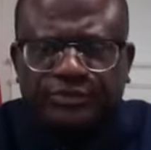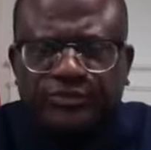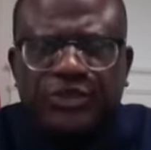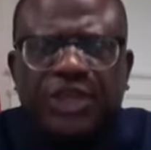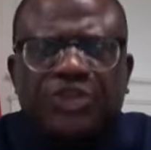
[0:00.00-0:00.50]

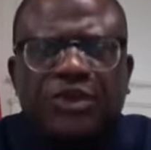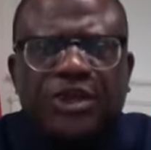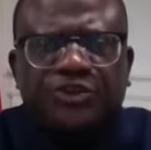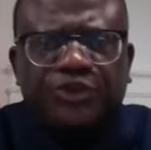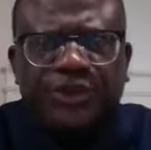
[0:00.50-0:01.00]
in your
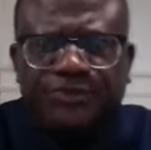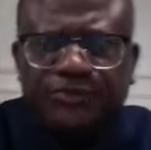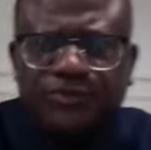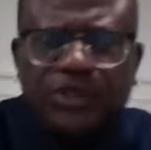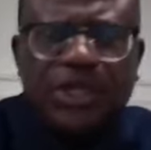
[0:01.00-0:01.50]
country.
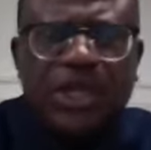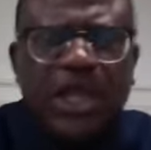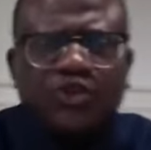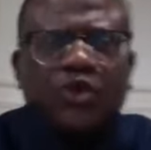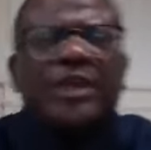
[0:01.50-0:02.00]

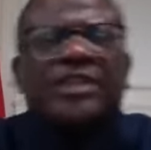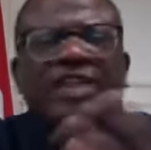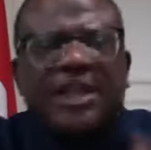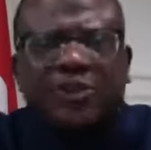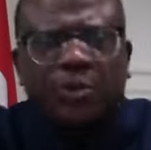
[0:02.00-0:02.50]
So
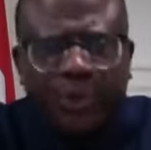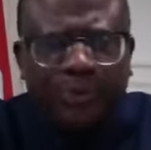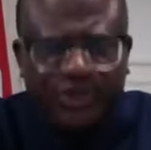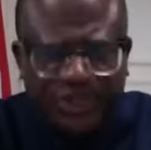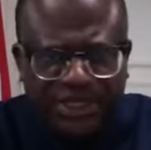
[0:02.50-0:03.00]
intellectual
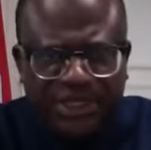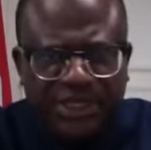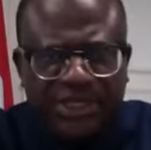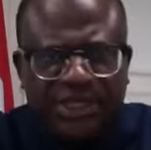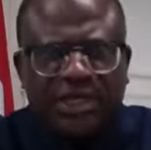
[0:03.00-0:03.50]
property,